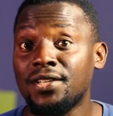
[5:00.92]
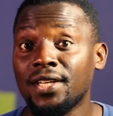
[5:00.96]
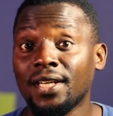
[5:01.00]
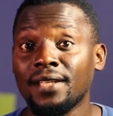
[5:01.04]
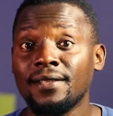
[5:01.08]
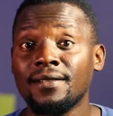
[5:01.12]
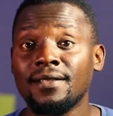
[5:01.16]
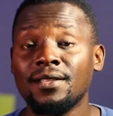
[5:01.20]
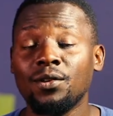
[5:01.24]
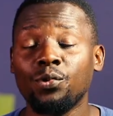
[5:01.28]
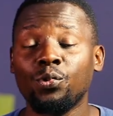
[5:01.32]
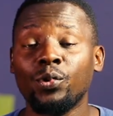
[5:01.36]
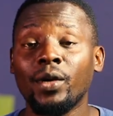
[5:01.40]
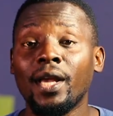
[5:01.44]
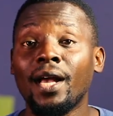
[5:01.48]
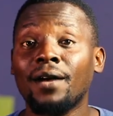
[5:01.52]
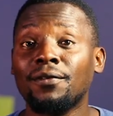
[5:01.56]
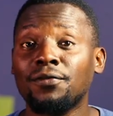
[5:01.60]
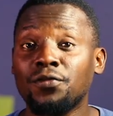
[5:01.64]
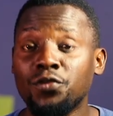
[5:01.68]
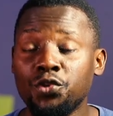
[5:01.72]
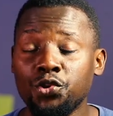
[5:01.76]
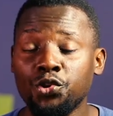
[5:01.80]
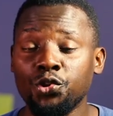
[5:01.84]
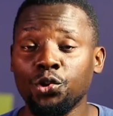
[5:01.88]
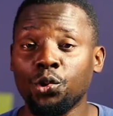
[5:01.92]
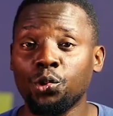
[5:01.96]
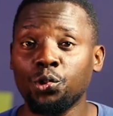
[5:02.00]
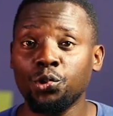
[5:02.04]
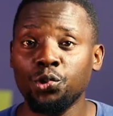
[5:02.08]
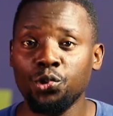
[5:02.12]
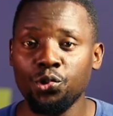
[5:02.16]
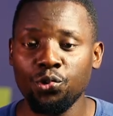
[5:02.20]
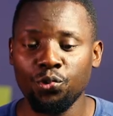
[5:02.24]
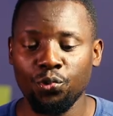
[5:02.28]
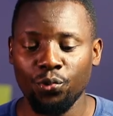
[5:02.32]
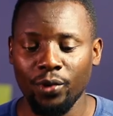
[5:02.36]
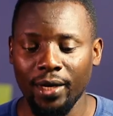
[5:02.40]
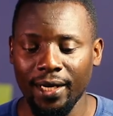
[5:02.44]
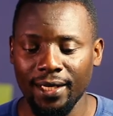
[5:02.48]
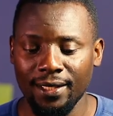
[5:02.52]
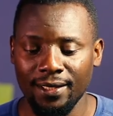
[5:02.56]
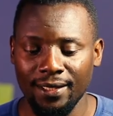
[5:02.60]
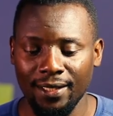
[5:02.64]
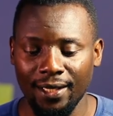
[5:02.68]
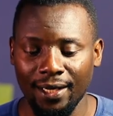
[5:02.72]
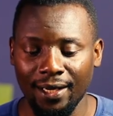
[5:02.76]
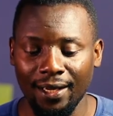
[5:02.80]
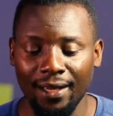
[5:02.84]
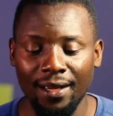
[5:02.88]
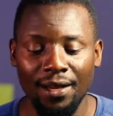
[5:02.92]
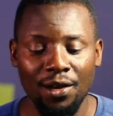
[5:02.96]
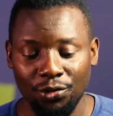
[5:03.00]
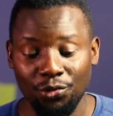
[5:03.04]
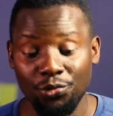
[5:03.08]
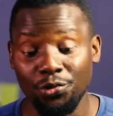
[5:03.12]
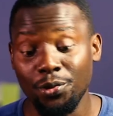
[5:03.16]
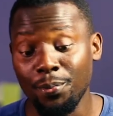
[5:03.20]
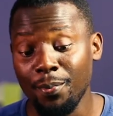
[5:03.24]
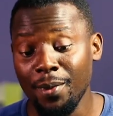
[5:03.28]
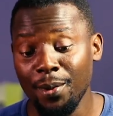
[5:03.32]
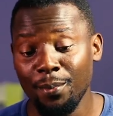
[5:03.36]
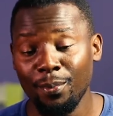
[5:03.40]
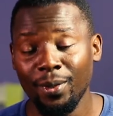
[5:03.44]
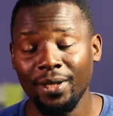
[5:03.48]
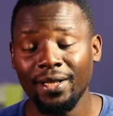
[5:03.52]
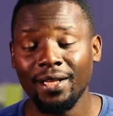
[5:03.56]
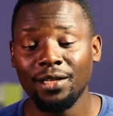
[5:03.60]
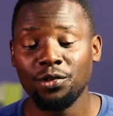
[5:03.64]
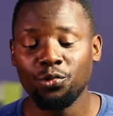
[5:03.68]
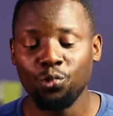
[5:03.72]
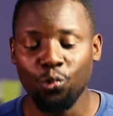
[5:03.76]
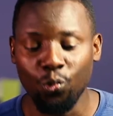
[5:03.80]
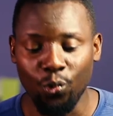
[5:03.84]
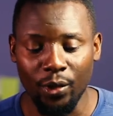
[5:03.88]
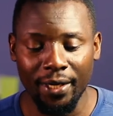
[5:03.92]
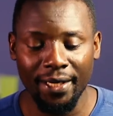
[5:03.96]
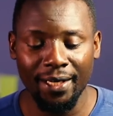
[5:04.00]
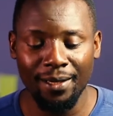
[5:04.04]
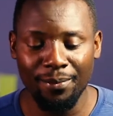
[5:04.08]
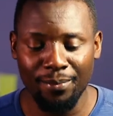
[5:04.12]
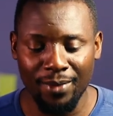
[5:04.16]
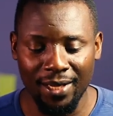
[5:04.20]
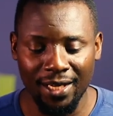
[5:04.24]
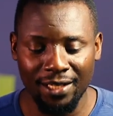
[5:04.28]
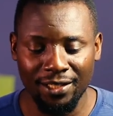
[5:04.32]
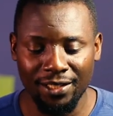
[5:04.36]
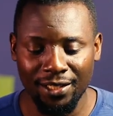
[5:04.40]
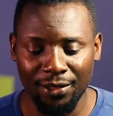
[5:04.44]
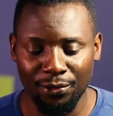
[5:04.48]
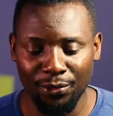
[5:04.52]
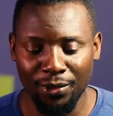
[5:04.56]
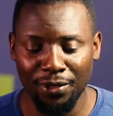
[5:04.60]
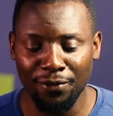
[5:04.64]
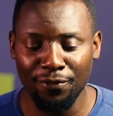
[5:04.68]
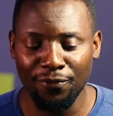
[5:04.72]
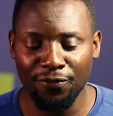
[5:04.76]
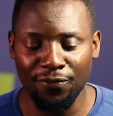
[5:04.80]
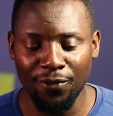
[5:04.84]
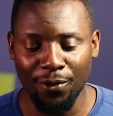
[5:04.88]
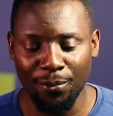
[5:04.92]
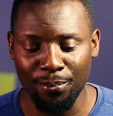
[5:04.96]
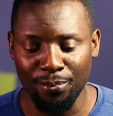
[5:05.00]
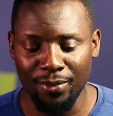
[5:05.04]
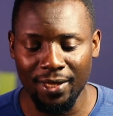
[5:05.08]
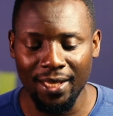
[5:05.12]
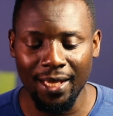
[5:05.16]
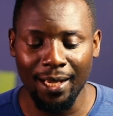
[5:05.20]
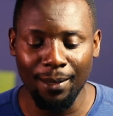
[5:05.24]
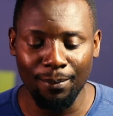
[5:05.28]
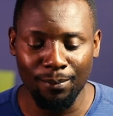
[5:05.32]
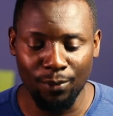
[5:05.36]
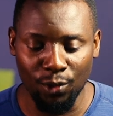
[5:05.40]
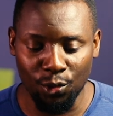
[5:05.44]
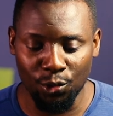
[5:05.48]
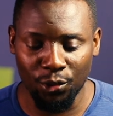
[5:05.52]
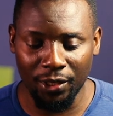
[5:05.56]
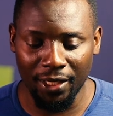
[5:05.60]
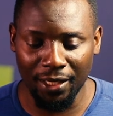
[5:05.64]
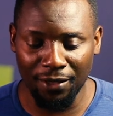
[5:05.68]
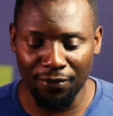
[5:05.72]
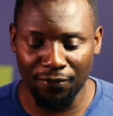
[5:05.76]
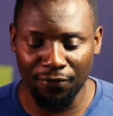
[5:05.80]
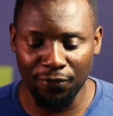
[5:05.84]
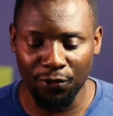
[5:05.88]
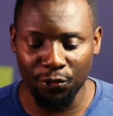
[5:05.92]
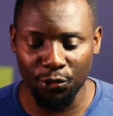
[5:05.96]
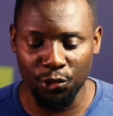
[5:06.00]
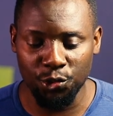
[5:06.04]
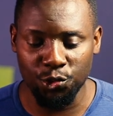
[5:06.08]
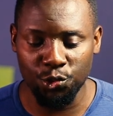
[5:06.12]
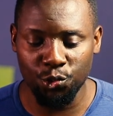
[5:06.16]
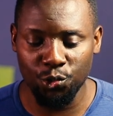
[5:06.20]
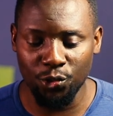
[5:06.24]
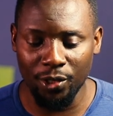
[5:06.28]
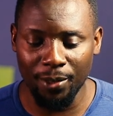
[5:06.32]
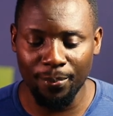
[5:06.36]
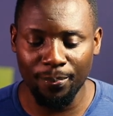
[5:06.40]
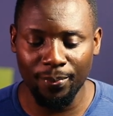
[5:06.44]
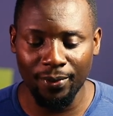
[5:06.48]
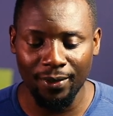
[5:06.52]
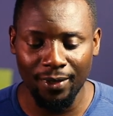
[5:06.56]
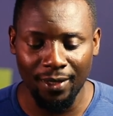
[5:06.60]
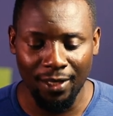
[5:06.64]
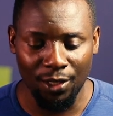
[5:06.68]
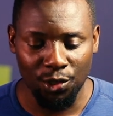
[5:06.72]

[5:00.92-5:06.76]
just the way I've showed you right here. Remember that when I'm entering, for me, I'm looking for a sweep.